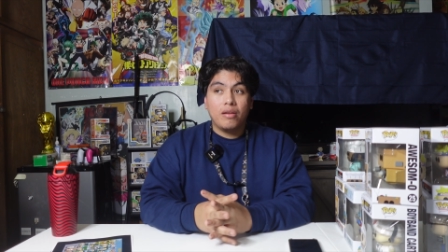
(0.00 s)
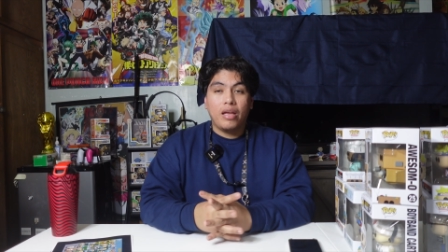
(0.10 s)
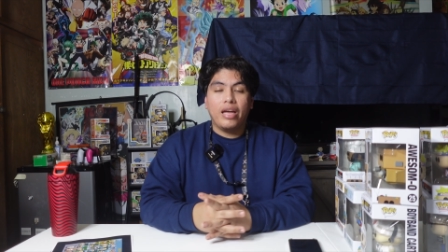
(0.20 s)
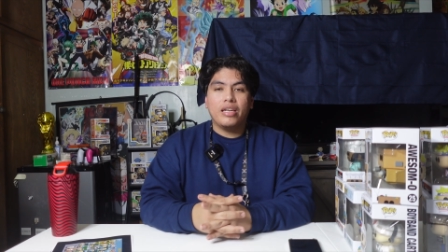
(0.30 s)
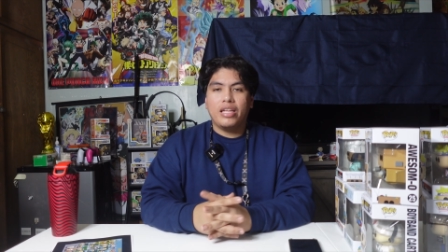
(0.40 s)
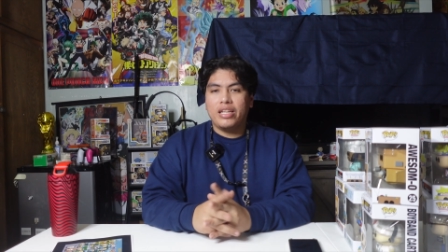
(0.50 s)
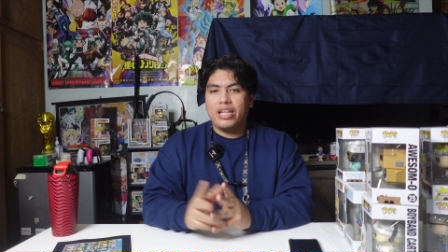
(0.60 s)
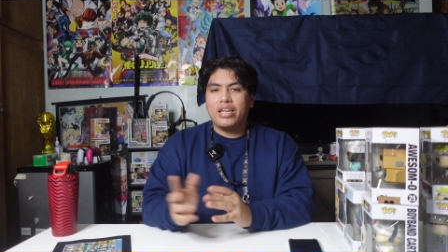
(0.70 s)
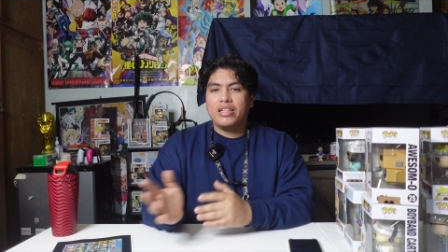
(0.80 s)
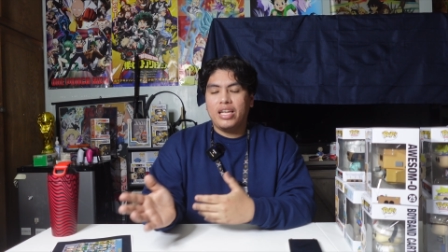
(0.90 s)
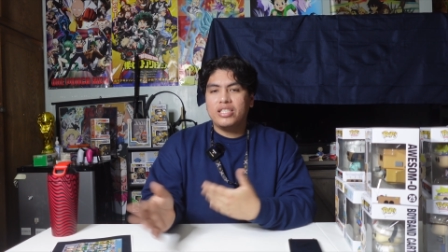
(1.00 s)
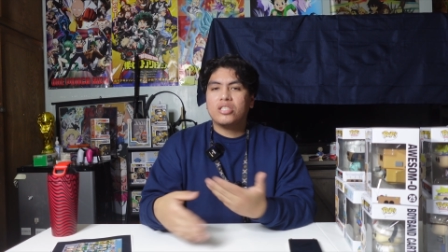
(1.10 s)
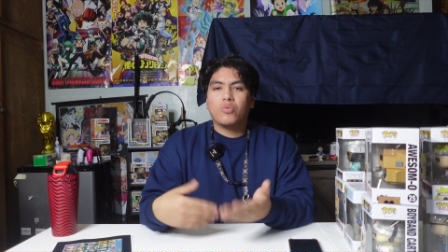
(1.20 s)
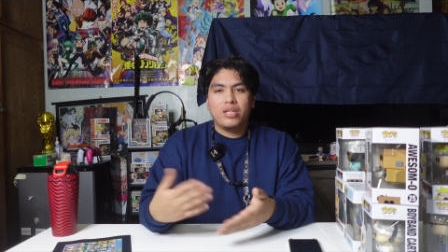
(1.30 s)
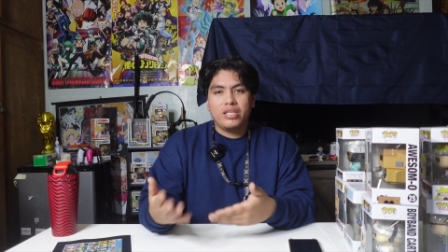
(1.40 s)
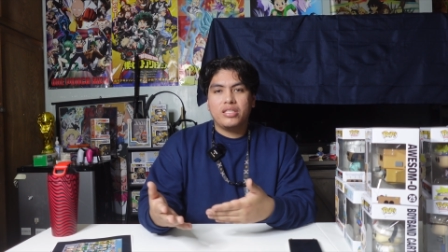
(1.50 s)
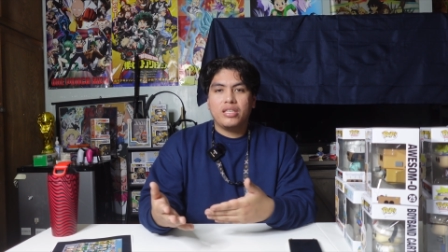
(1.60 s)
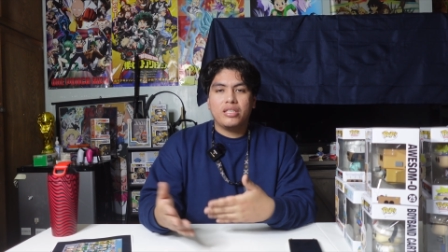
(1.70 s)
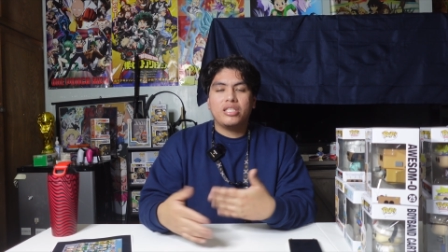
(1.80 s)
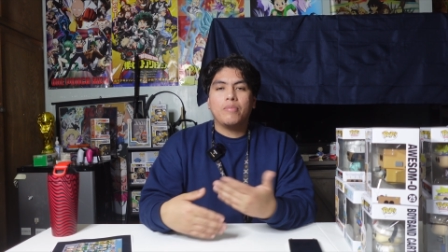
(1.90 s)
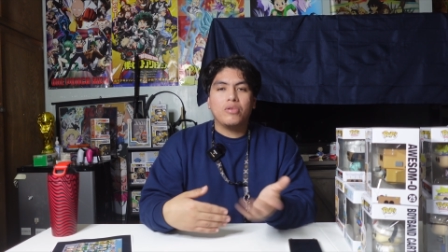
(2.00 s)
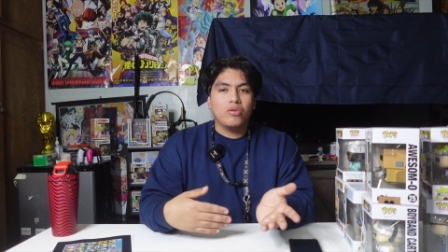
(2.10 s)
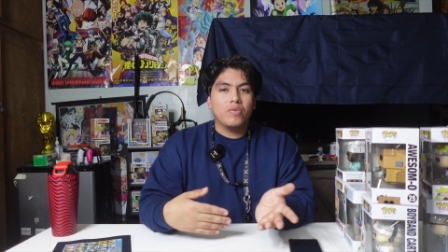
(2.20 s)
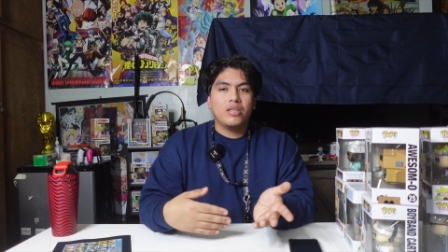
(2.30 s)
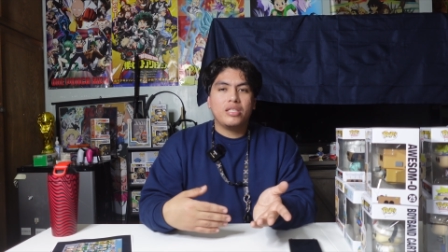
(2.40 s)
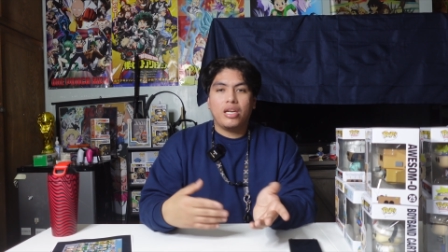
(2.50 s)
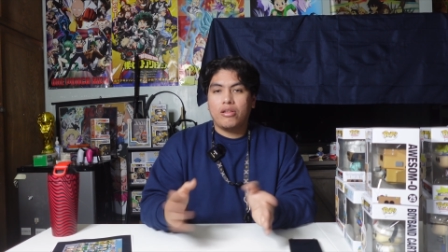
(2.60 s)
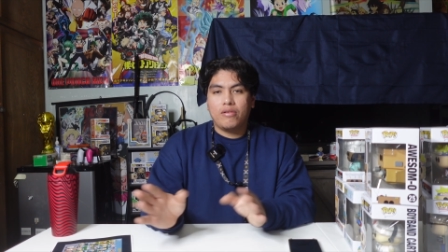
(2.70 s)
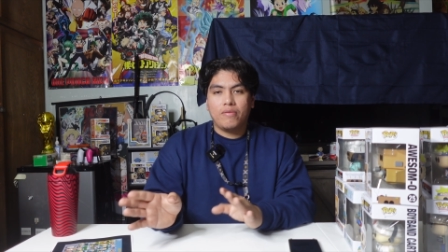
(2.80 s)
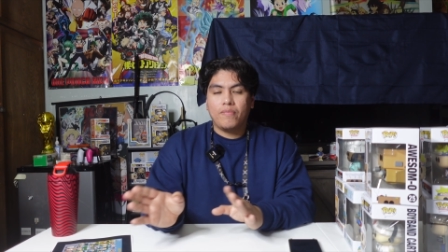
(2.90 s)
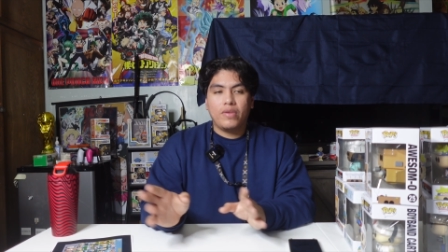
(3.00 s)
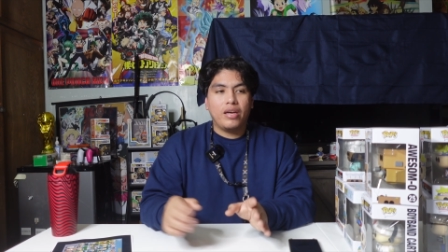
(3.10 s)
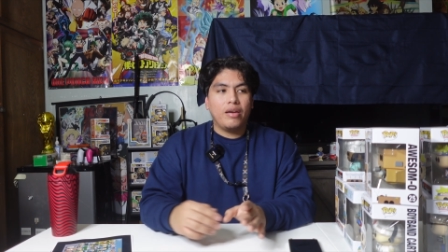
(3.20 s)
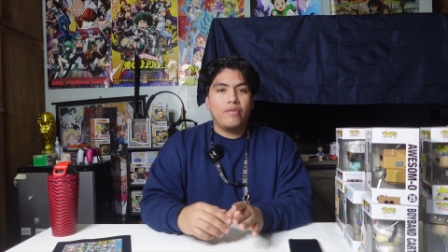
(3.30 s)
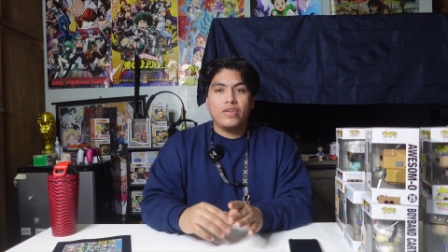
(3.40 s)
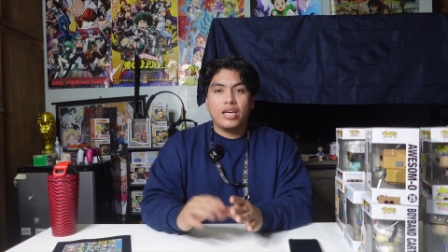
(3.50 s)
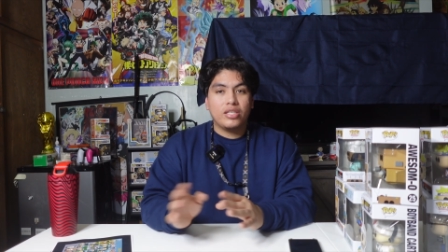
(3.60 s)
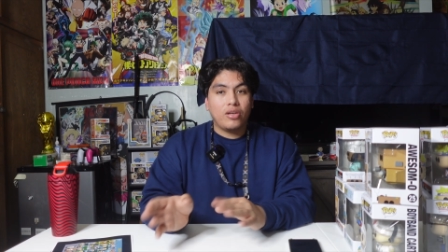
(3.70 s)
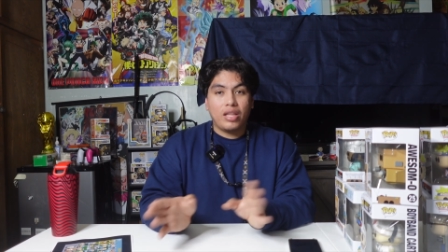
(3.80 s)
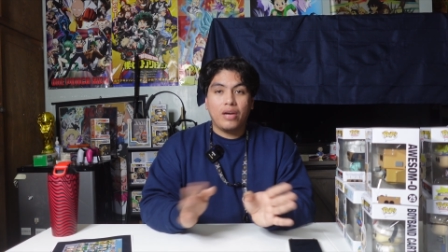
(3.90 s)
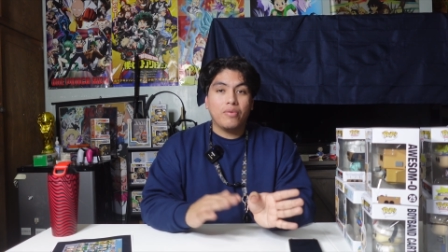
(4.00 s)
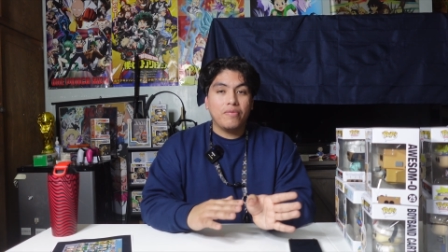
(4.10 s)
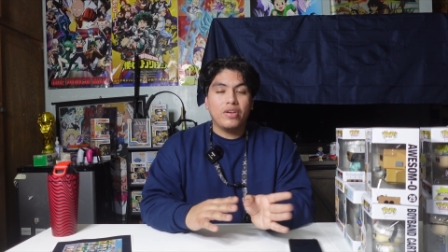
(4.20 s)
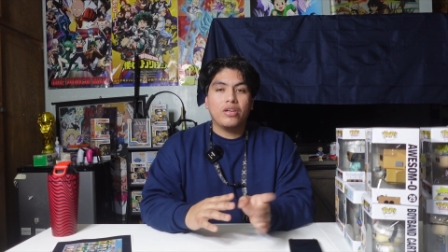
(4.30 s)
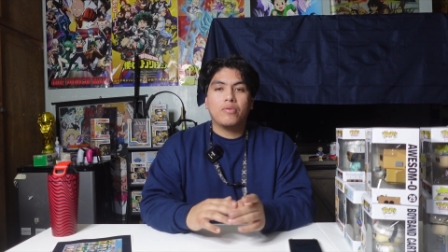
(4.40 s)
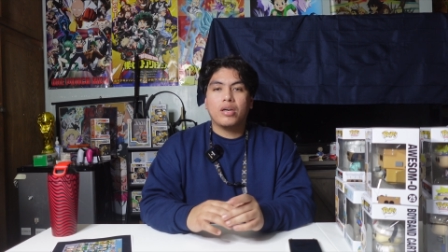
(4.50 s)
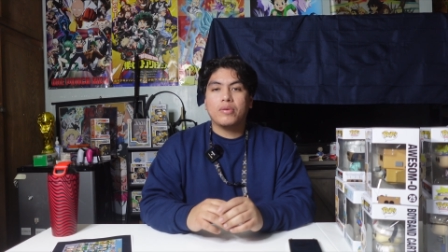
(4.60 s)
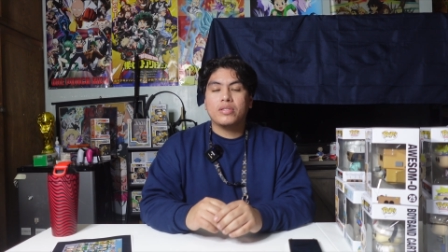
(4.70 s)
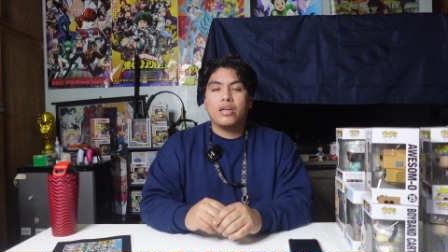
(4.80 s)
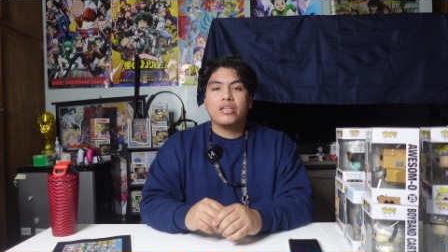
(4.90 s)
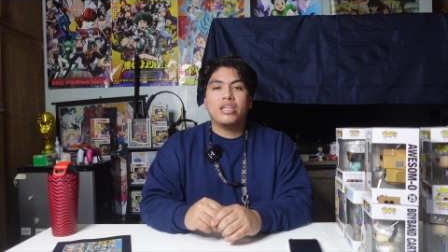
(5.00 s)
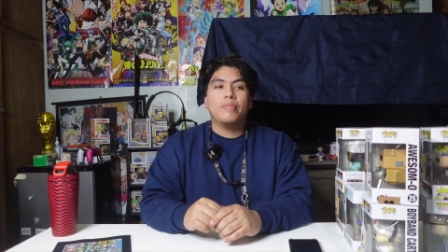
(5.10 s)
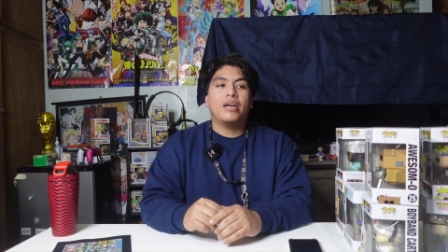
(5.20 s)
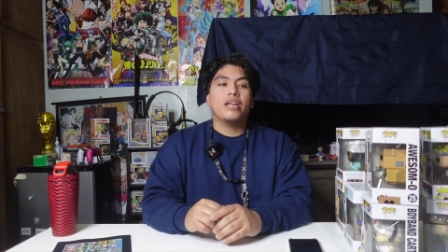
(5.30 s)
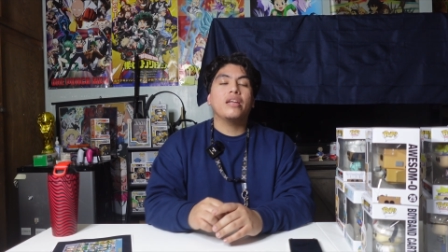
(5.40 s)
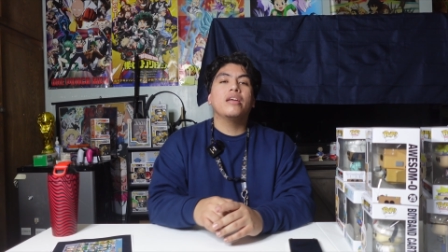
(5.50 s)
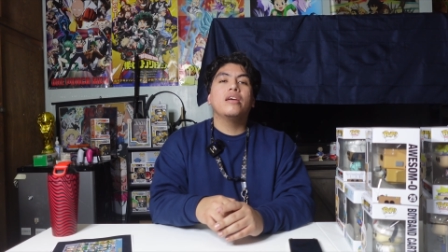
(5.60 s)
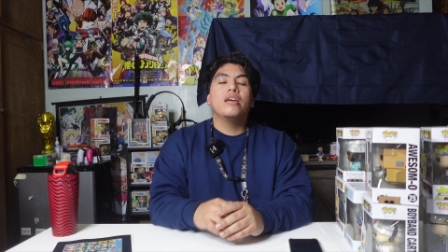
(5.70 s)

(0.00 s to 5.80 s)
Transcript: And then they they just released some new ones. I don't know uh, if you guys saw that one video where I was talking about it.